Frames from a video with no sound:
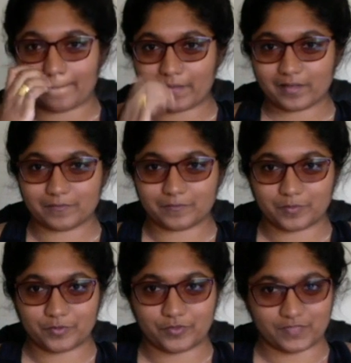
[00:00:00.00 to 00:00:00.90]
Good. We'll
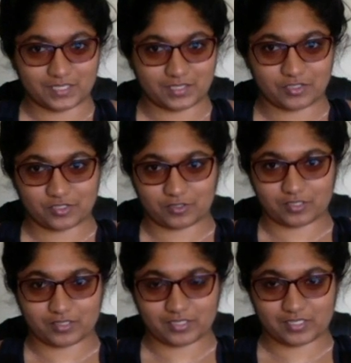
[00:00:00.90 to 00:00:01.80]
move into the
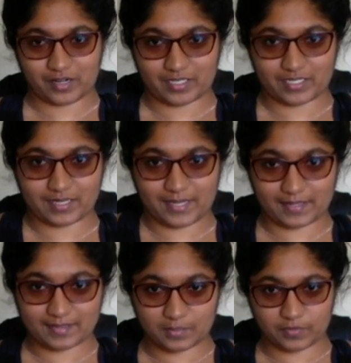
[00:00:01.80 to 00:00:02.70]
shoulders, starting to
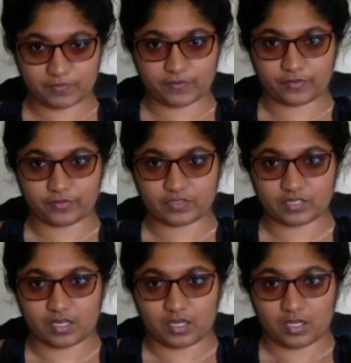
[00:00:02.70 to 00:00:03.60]
get some of those
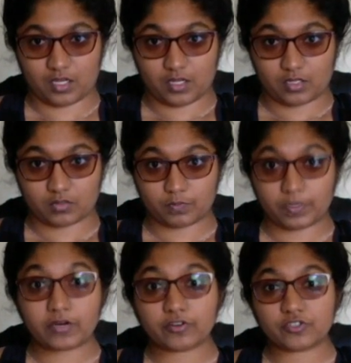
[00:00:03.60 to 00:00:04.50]

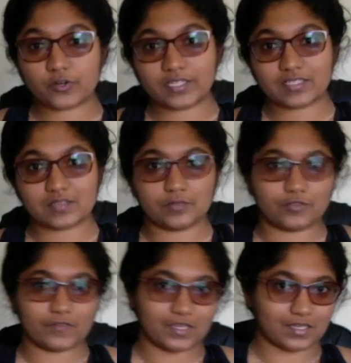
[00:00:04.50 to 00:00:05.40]
bigger joints
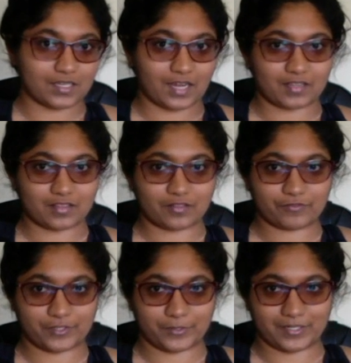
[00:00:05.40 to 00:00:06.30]
moving and getting the
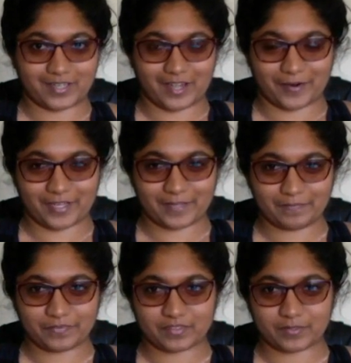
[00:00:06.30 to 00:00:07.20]
fluid going.
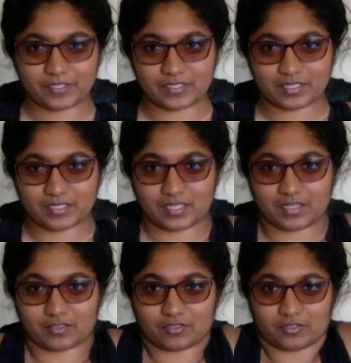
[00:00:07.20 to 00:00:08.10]
So we're just going to
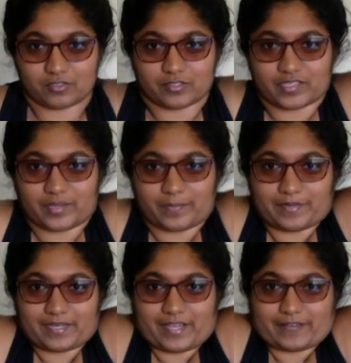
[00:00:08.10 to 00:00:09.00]
take the shoulders up and
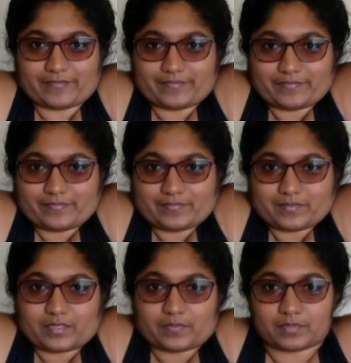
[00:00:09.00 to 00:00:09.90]
down,
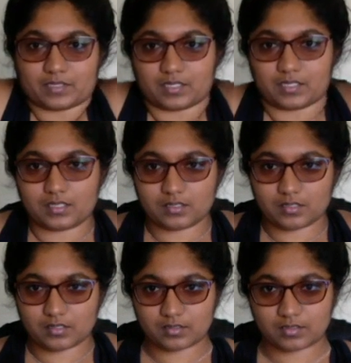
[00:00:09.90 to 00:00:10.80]
up to the
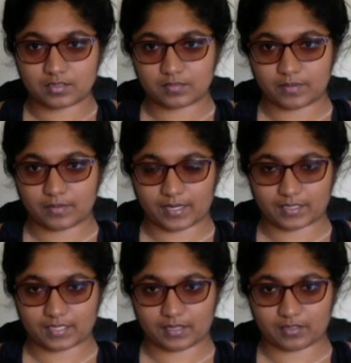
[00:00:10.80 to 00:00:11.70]
ears and back
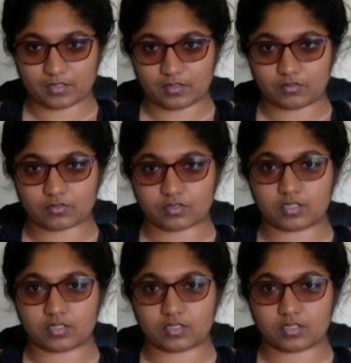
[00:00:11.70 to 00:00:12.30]
down to neutral.